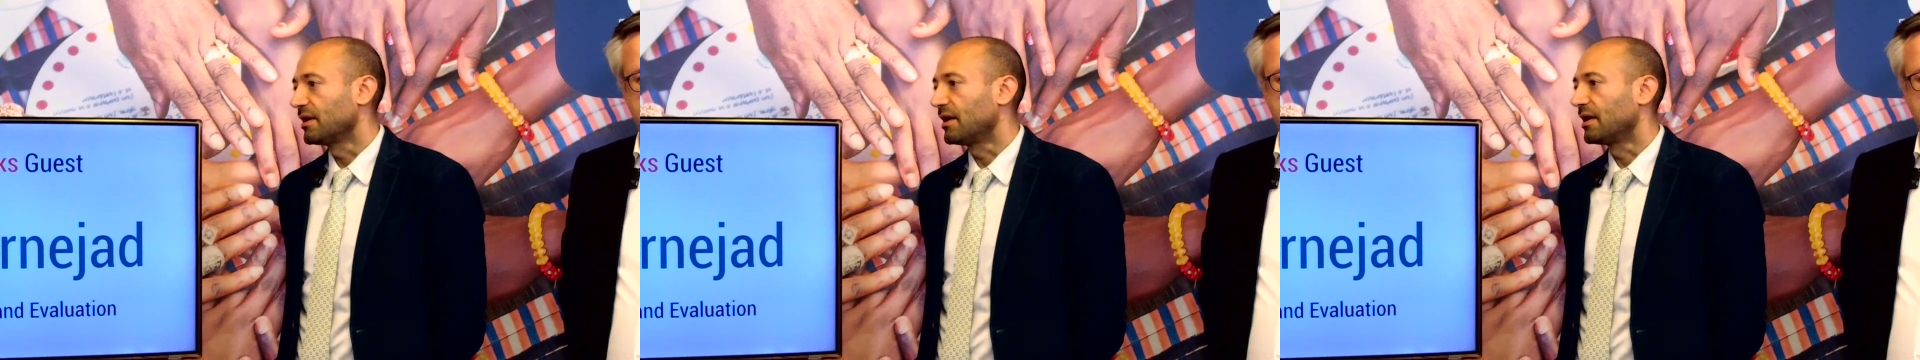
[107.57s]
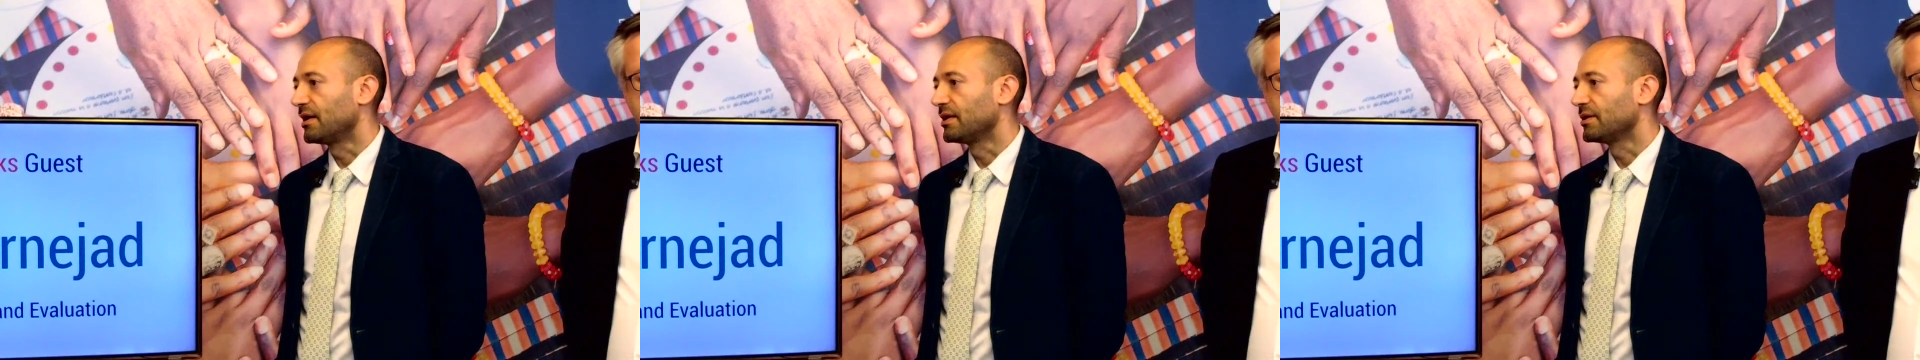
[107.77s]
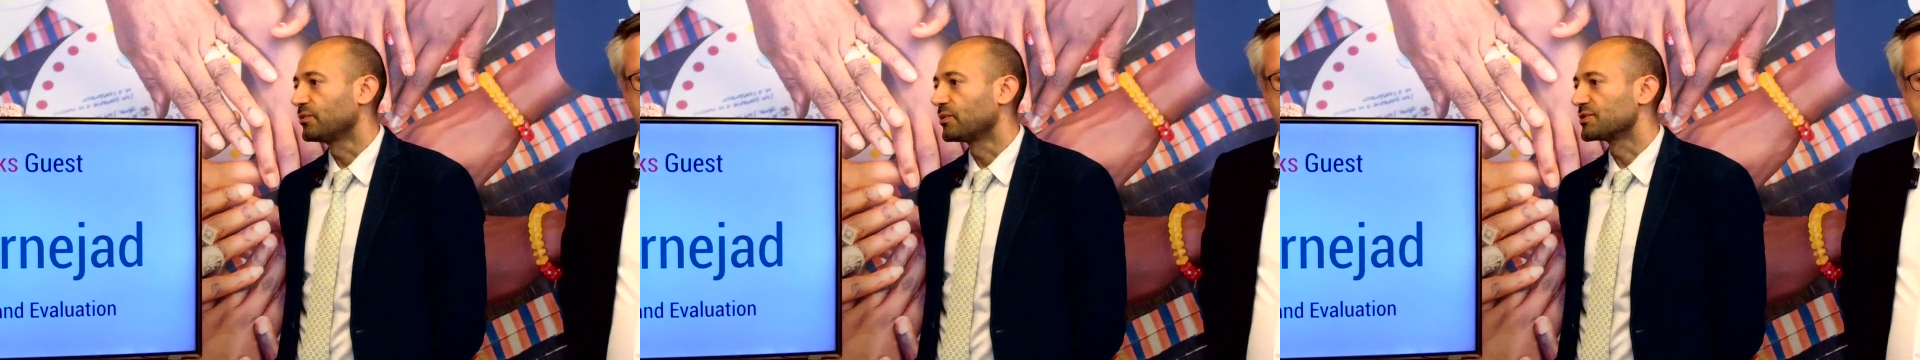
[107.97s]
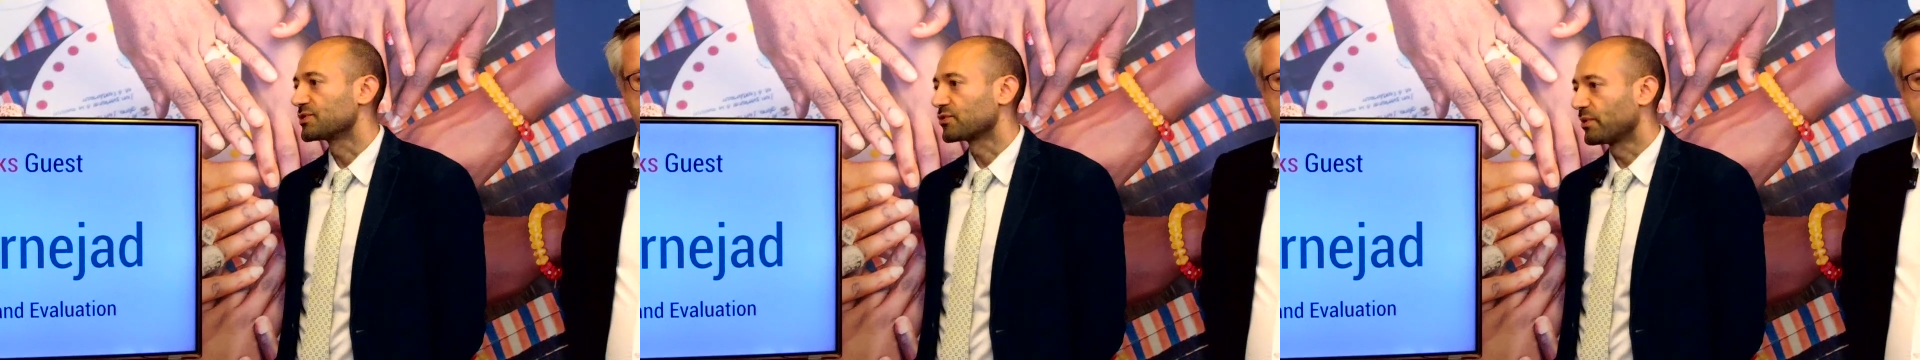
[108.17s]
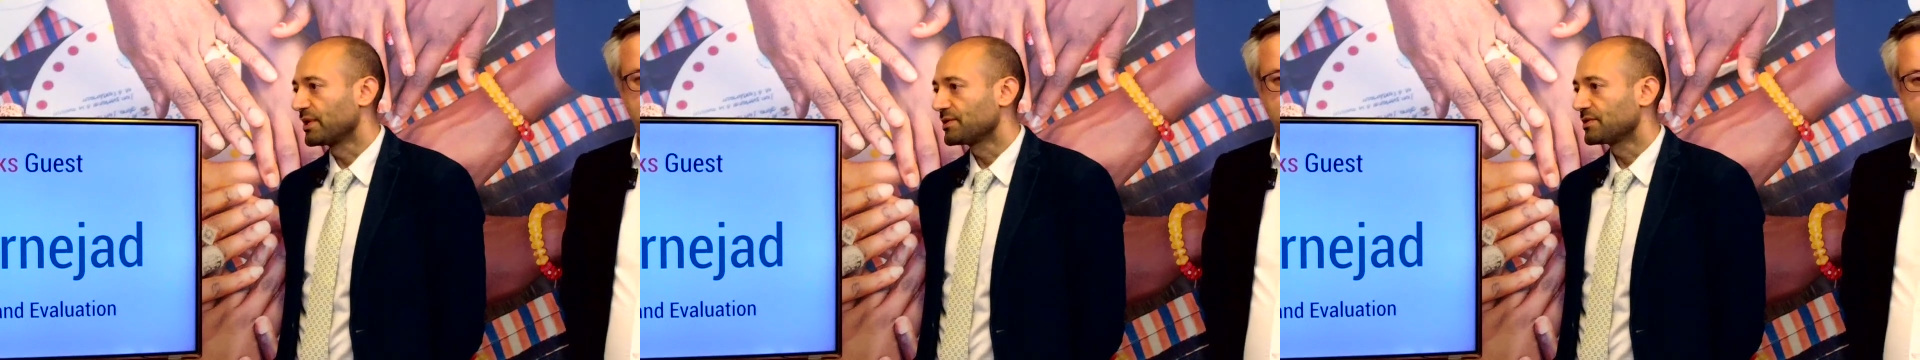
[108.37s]
I was
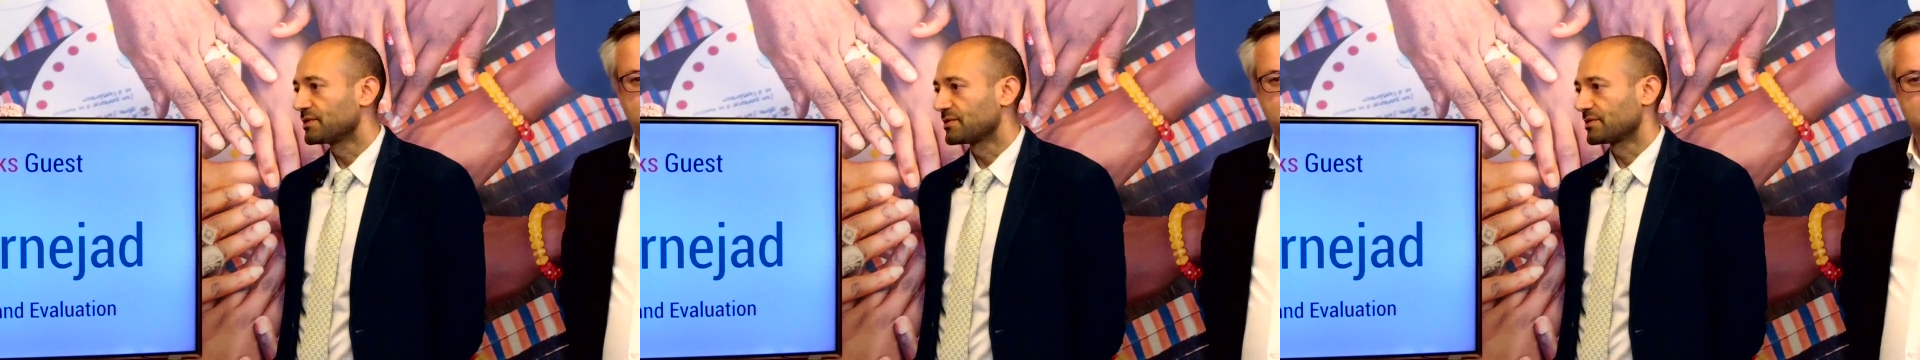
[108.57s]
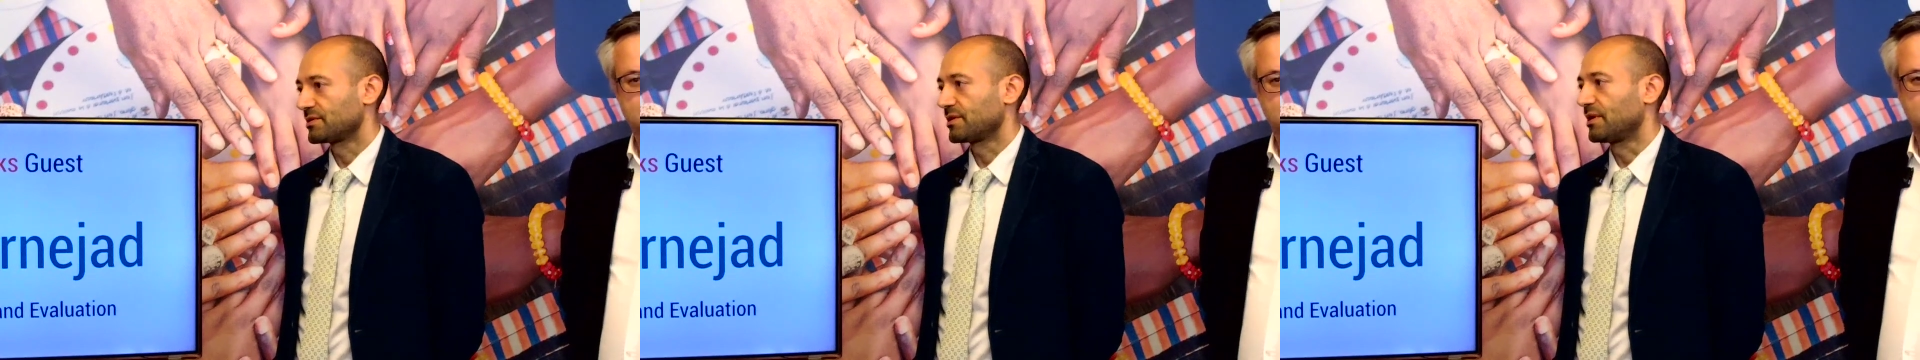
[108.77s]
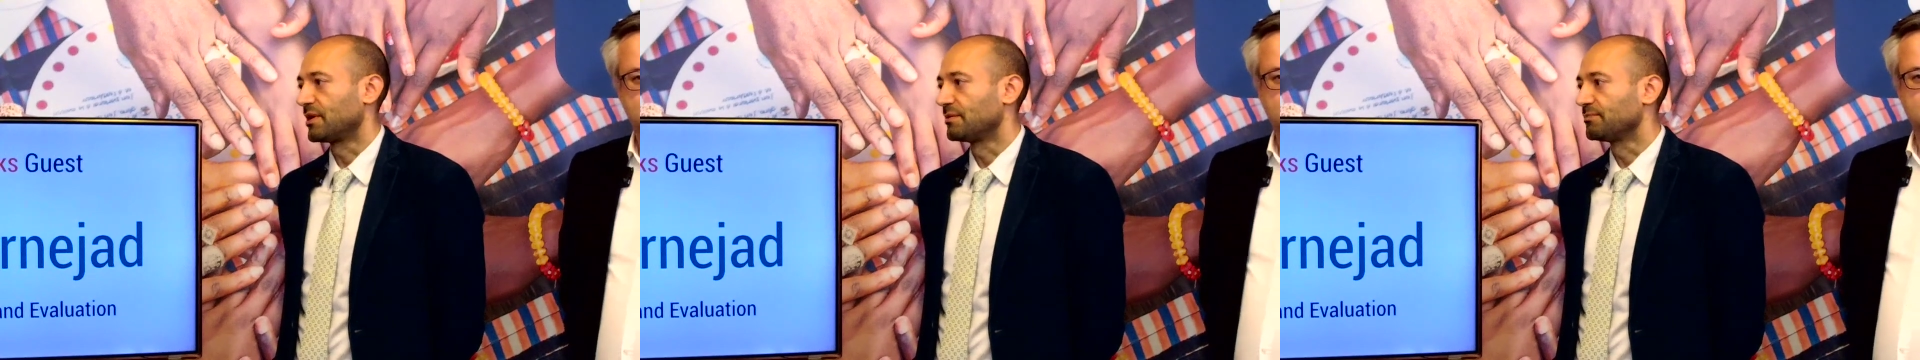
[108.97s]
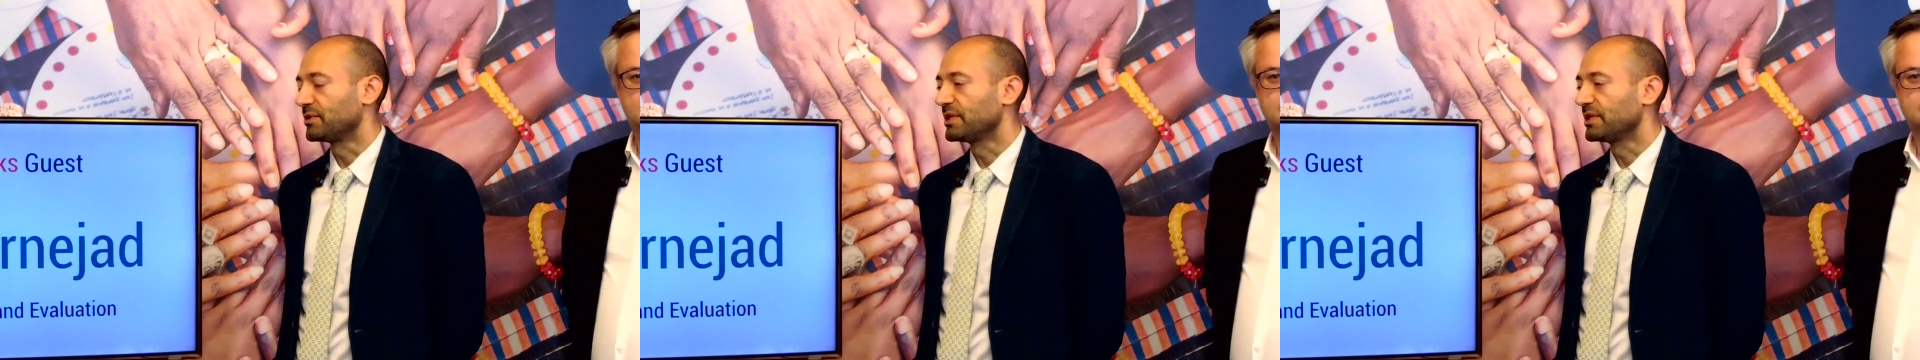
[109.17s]
quite uh,